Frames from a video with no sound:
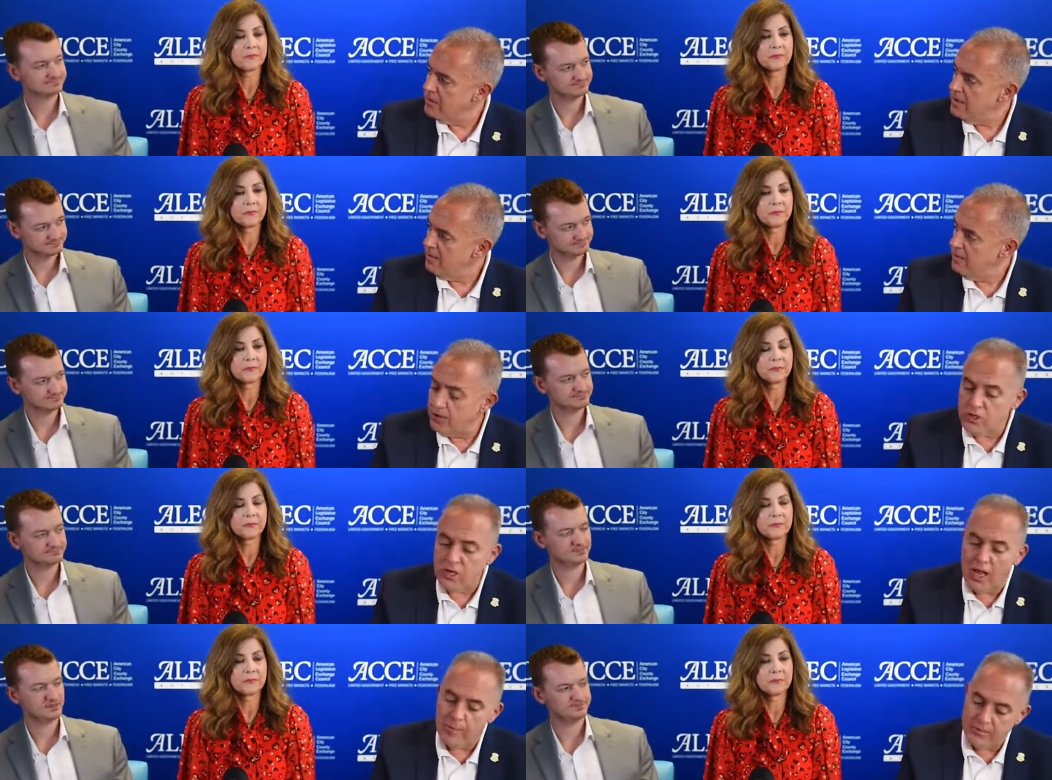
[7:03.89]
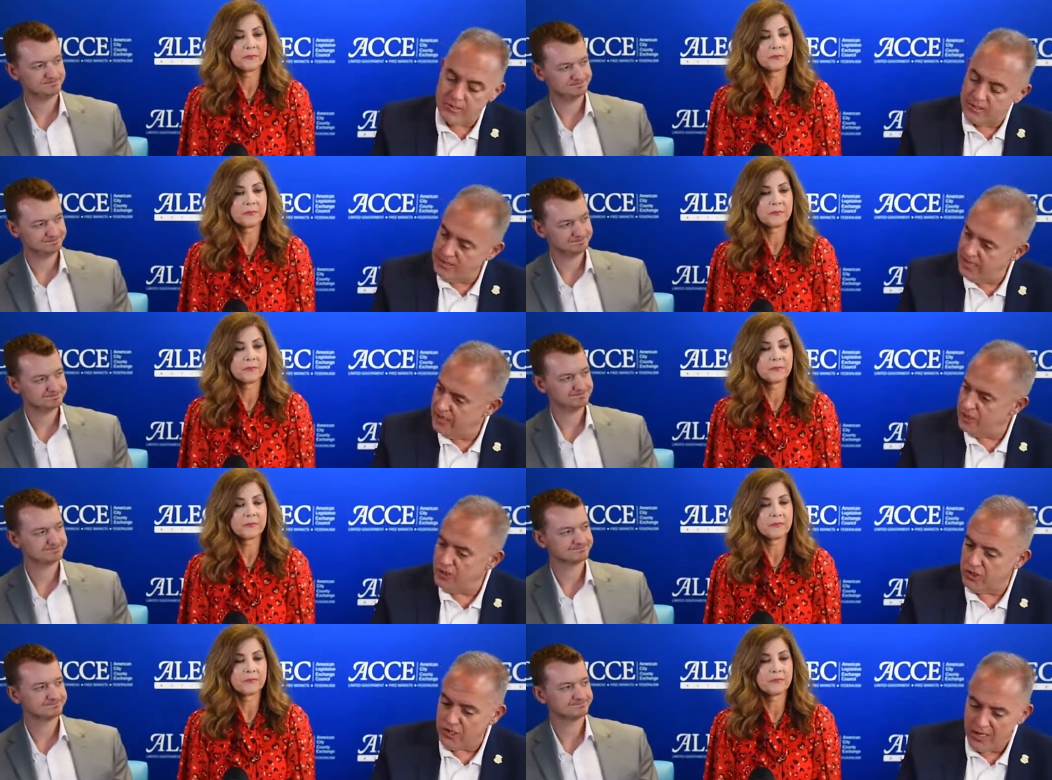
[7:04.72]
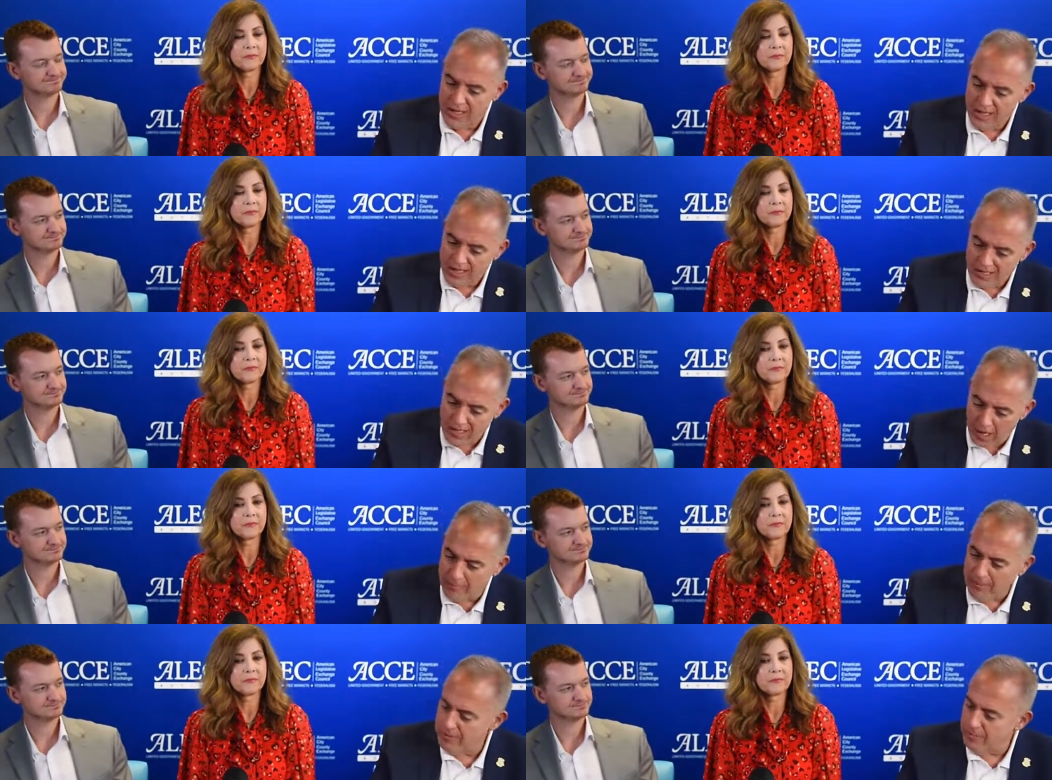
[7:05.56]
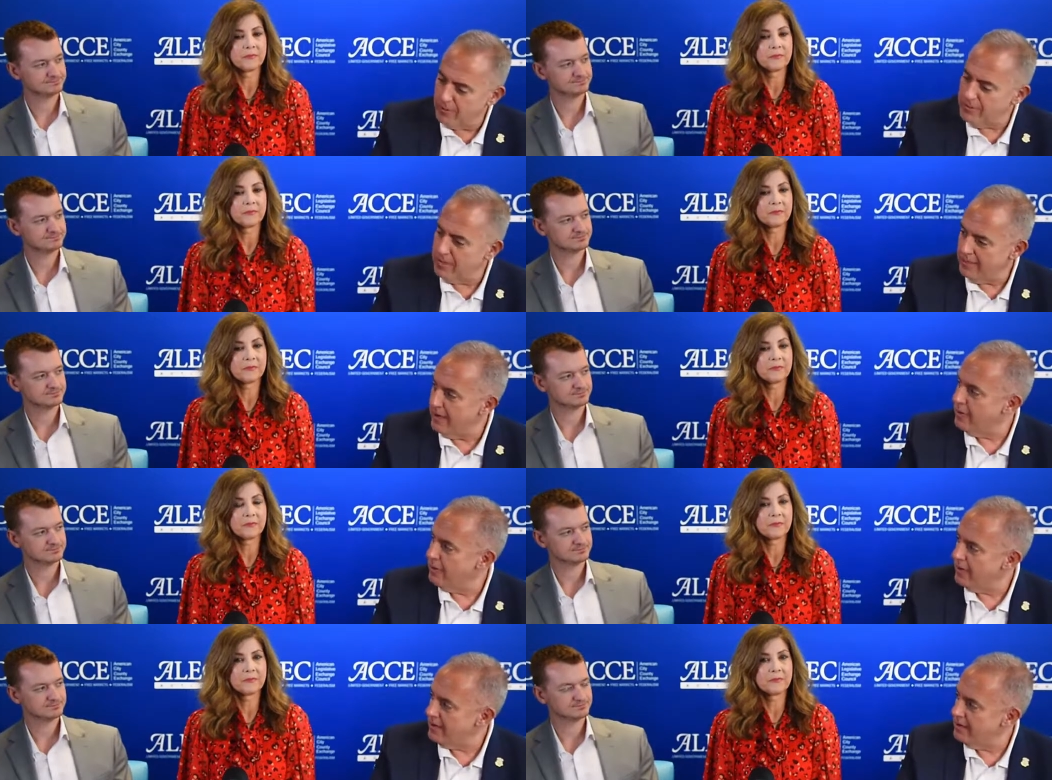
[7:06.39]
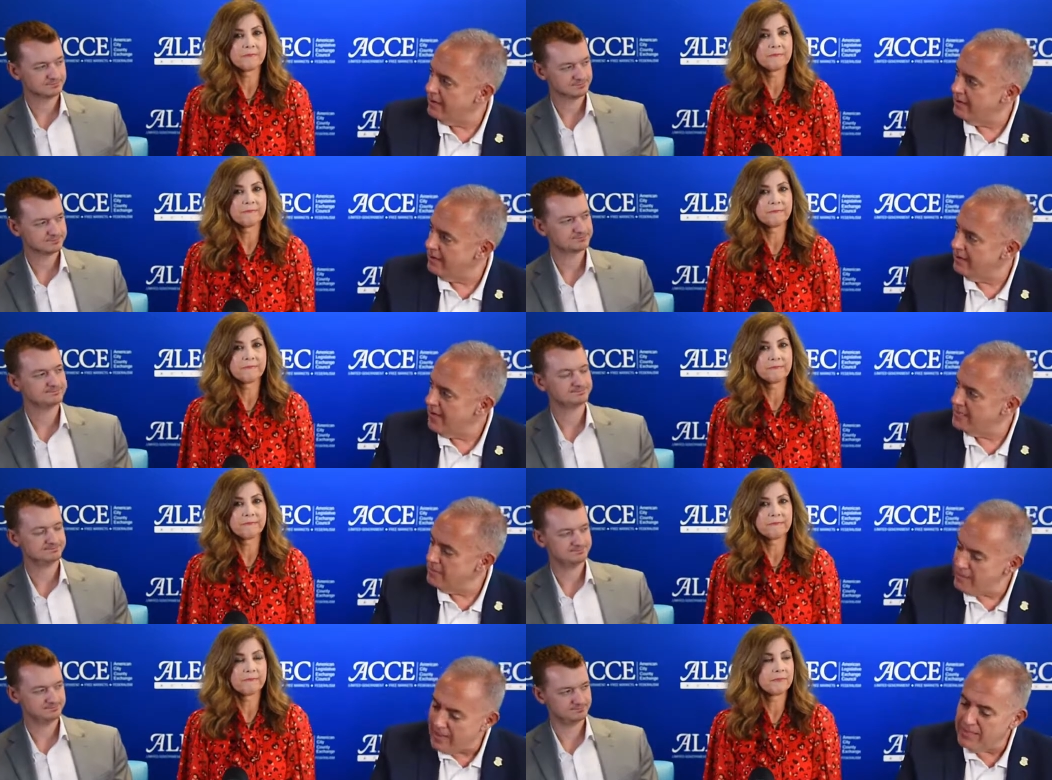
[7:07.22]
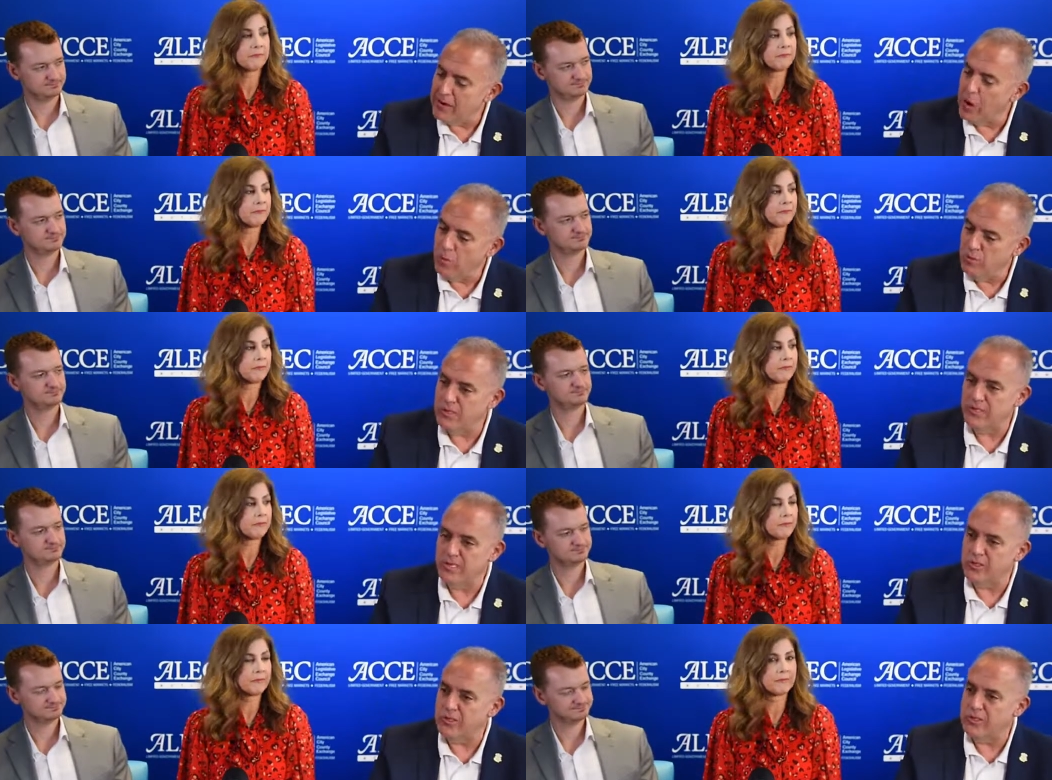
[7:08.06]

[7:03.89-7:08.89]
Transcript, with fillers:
Speaker 1: Their job is to teach young people to think critically and to make their own decisions,